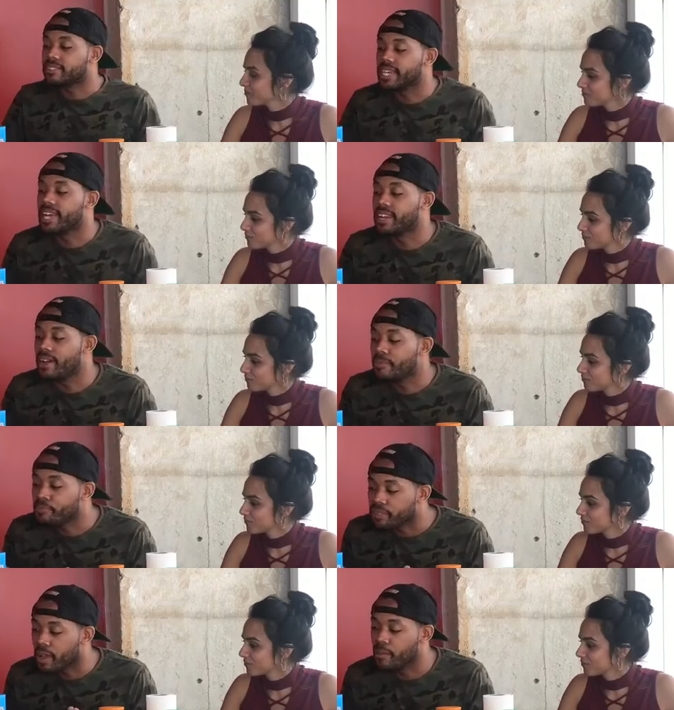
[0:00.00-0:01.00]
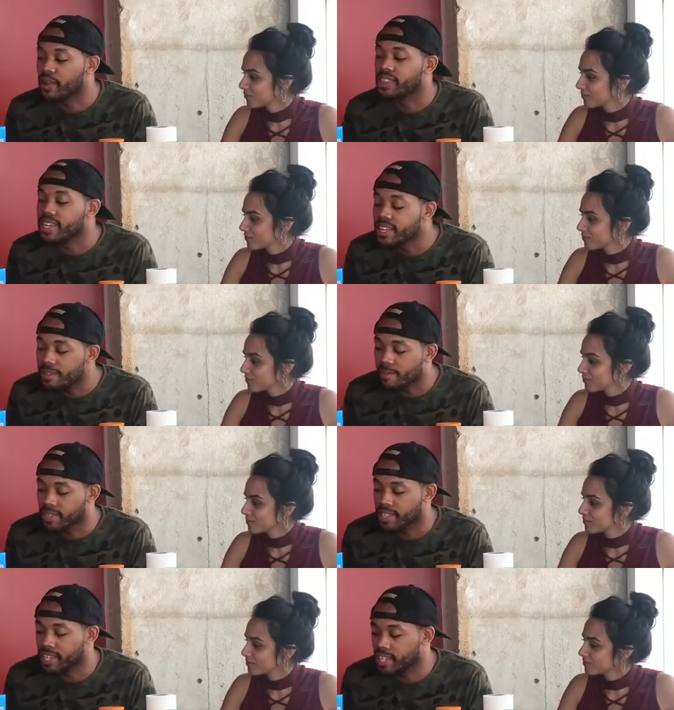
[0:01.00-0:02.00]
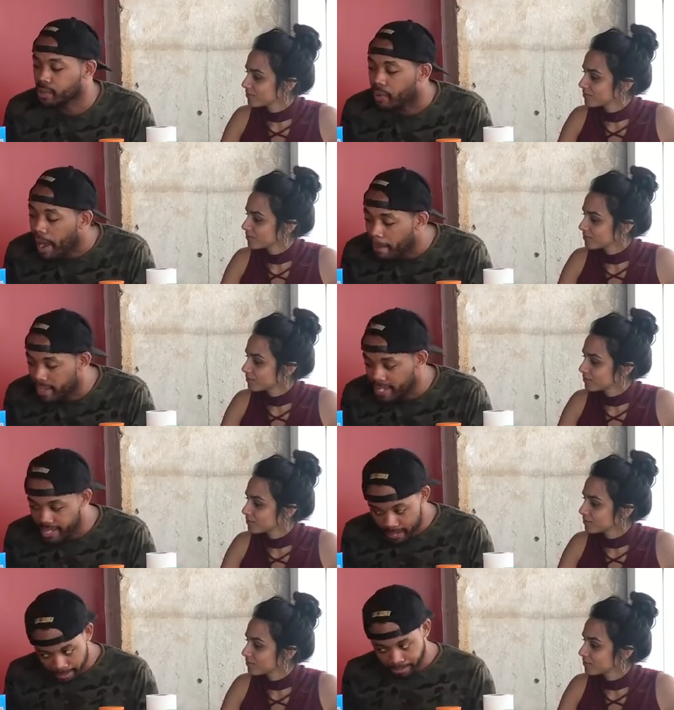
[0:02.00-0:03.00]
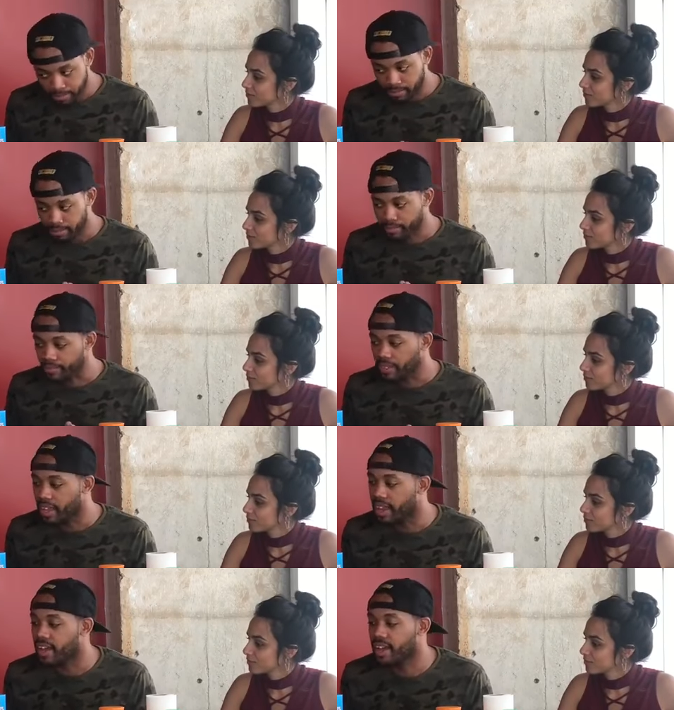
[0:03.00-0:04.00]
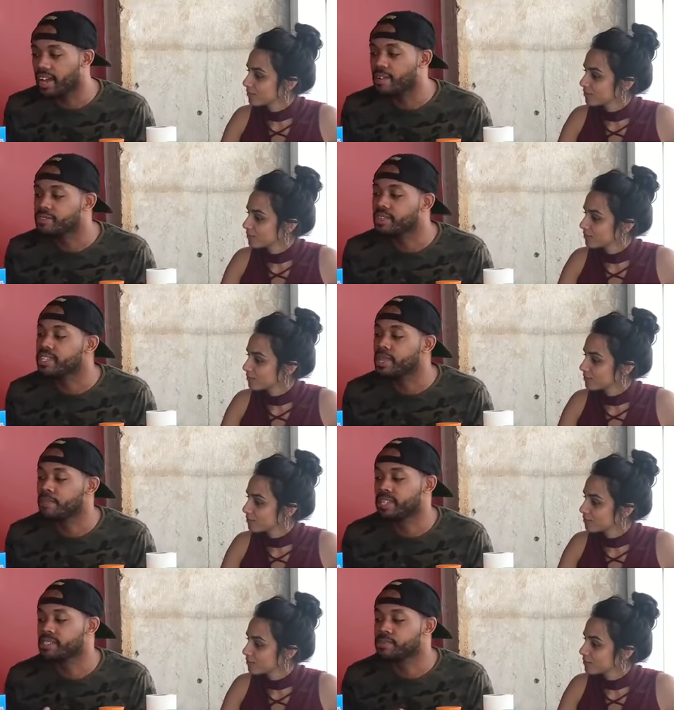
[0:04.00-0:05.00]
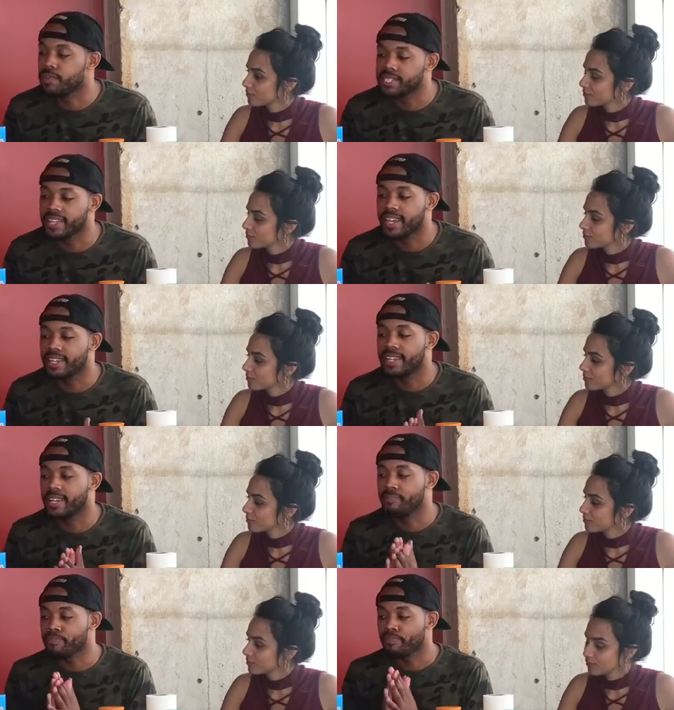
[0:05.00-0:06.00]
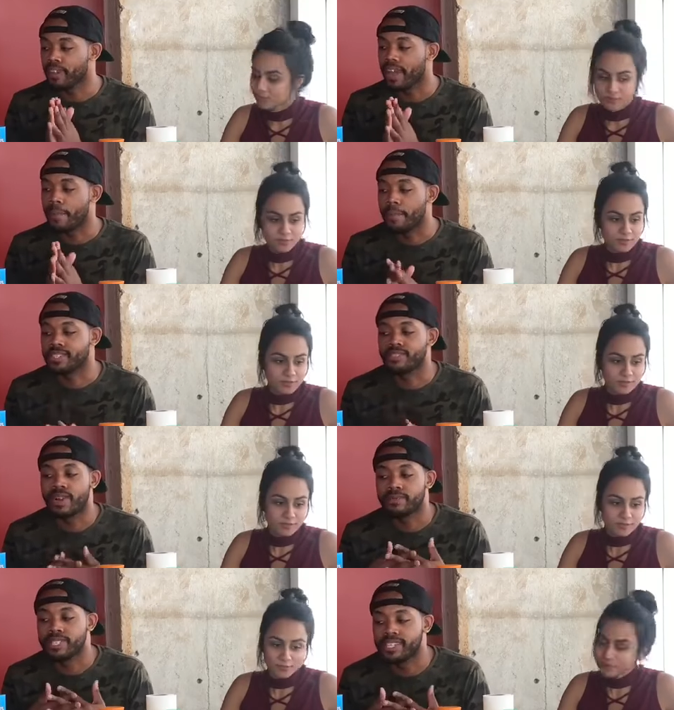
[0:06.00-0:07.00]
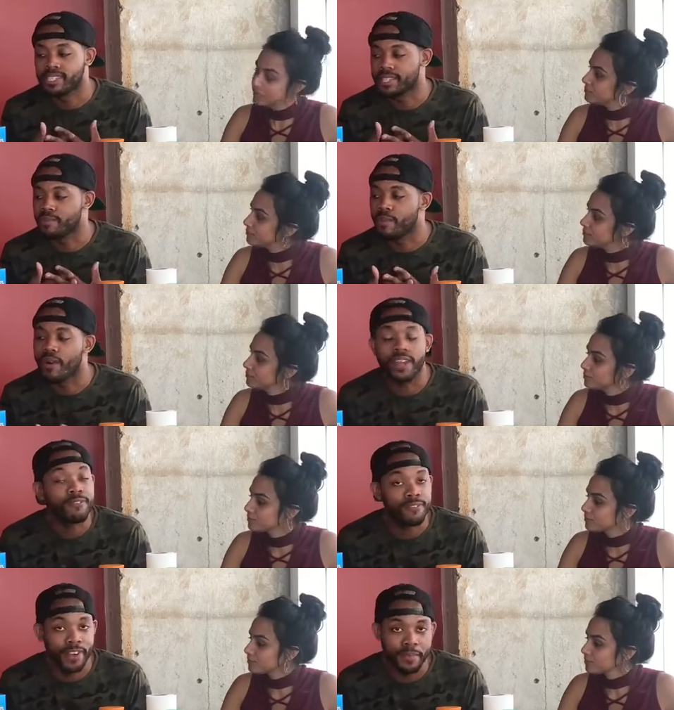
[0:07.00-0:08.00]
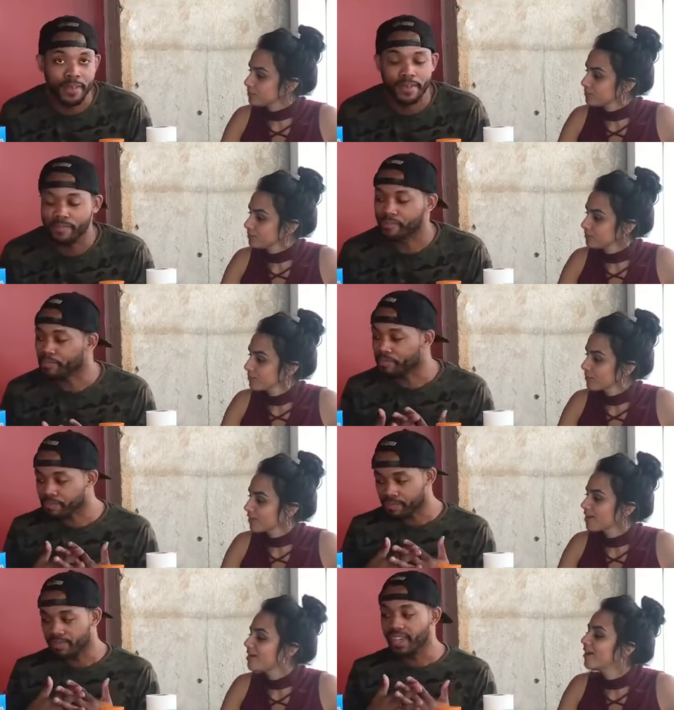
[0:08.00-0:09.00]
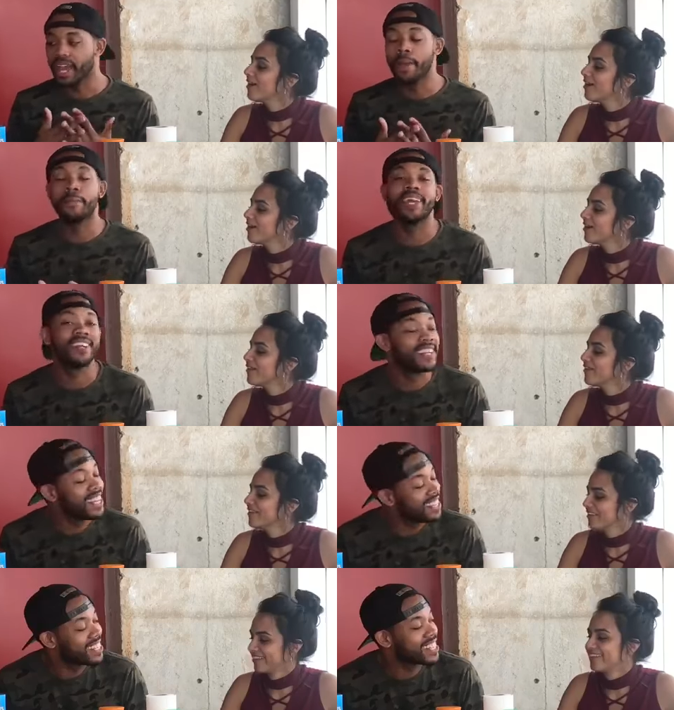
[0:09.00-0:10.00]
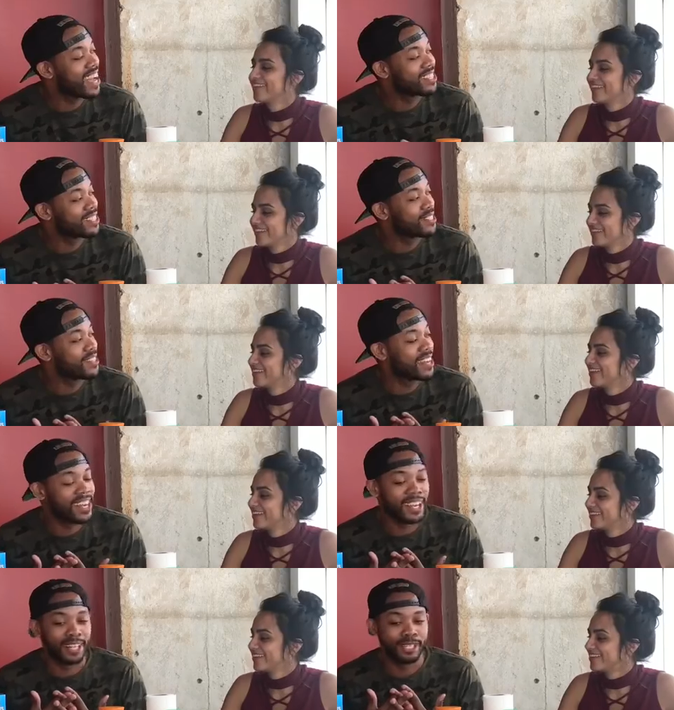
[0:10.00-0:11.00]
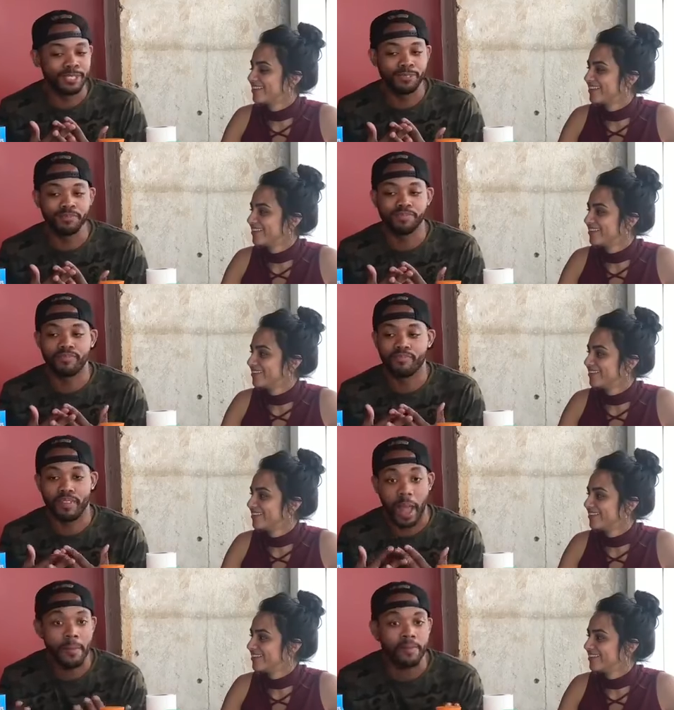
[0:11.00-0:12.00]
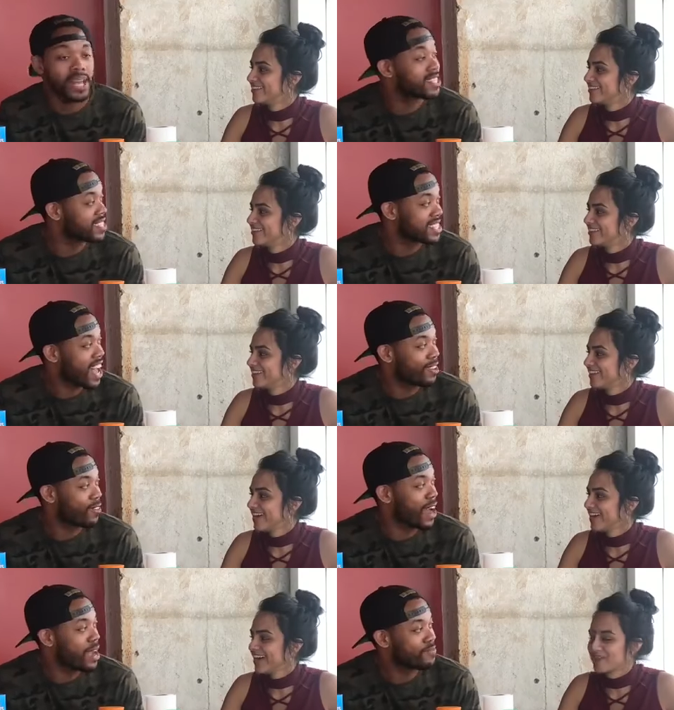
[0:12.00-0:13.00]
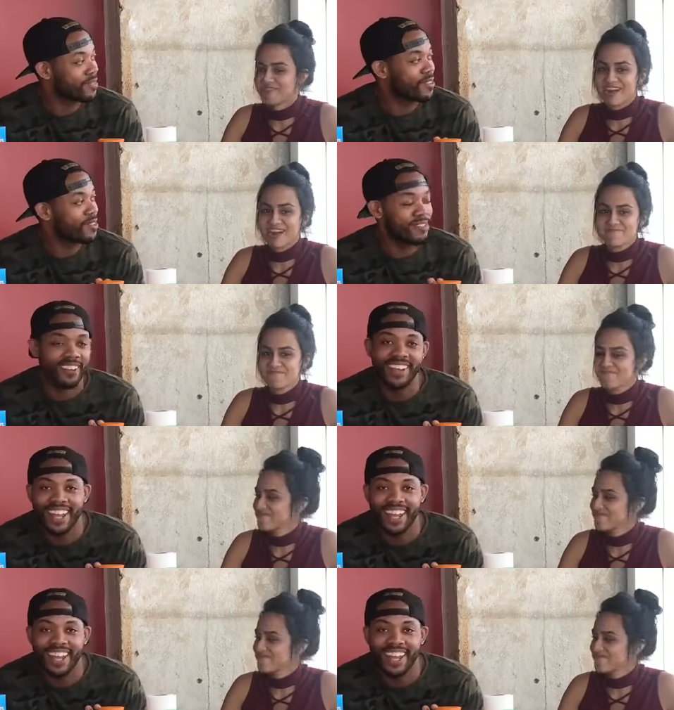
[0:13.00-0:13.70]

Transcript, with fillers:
Speaker 1: Um, and with the with the Sprite piece, uh, it was really neat because it was Missy Elliott and Busta Rhymes teaching Morgan Freeman oh. and Peter Dinklage how to. Uh, I mean, basically just how to rap. How to rap. rap.